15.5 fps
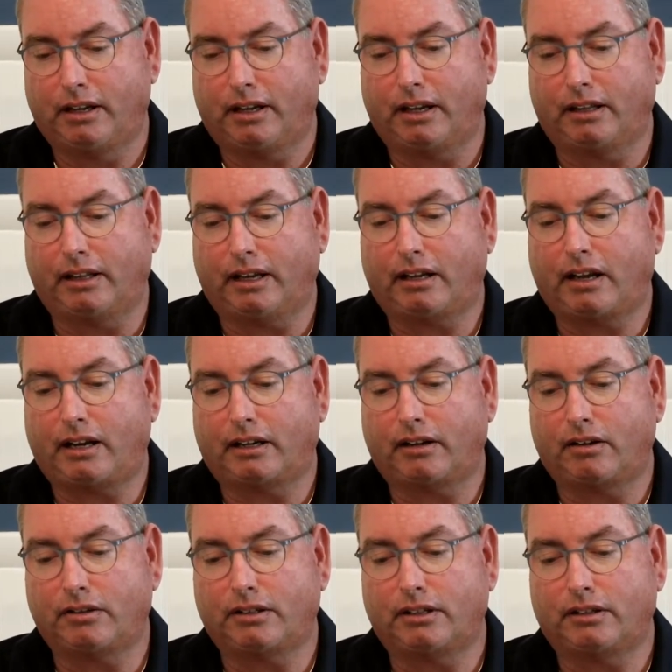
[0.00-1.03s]
And that kind of
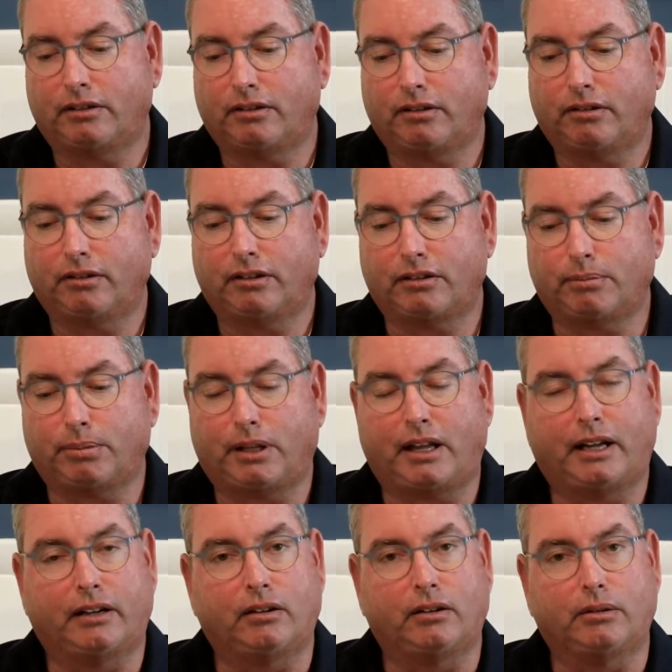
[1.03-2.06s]
goes into the
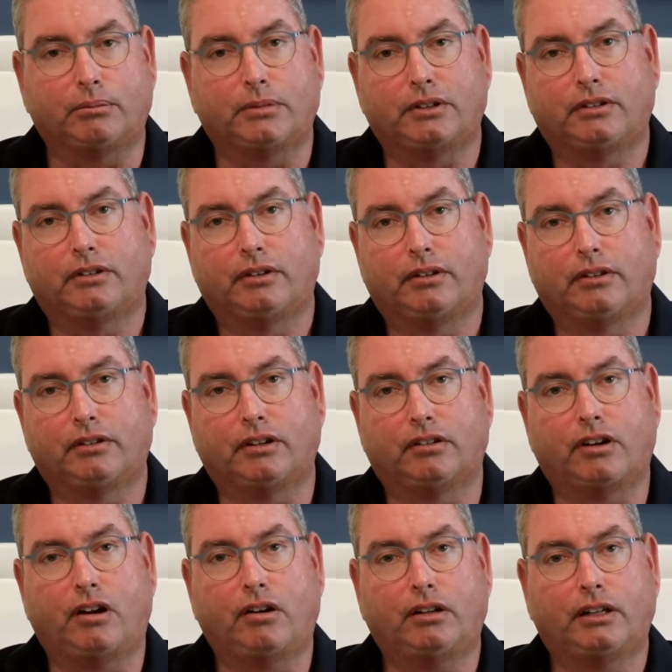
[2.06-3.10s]
supply of homes. So
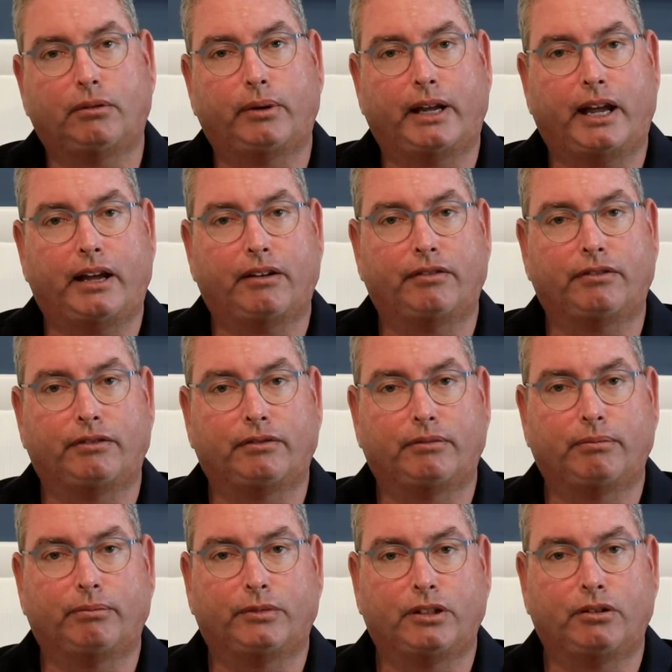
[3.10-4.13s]
currently we have
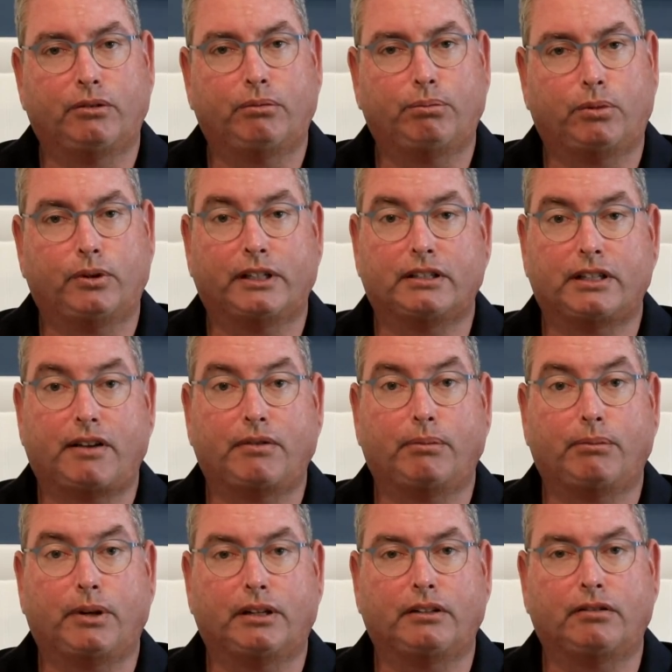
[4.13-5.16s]
2.7
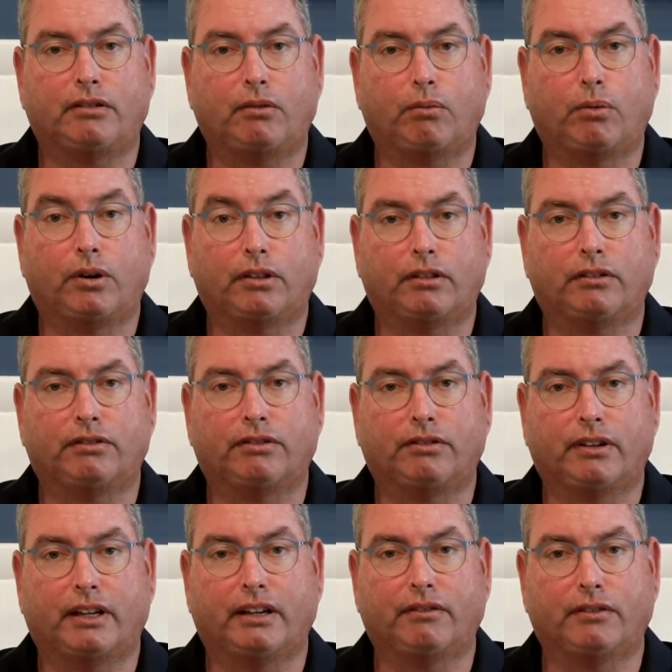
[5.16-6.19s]
months worth of
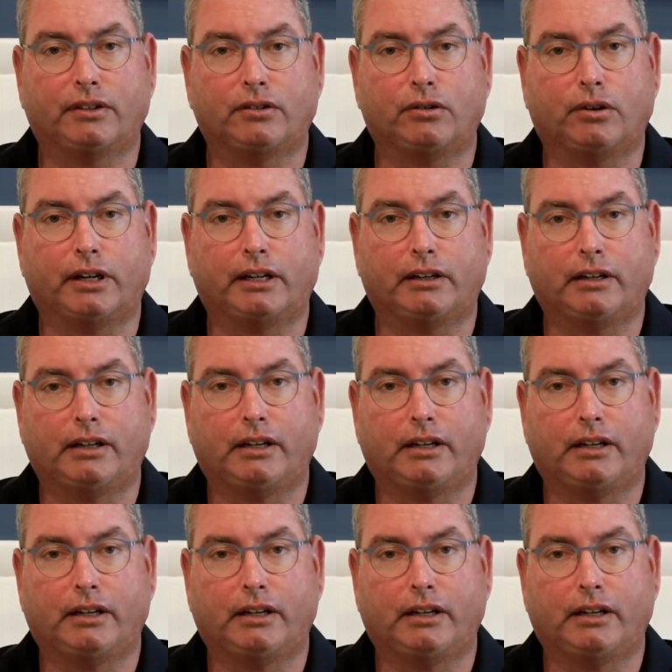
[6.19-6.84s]
inventory.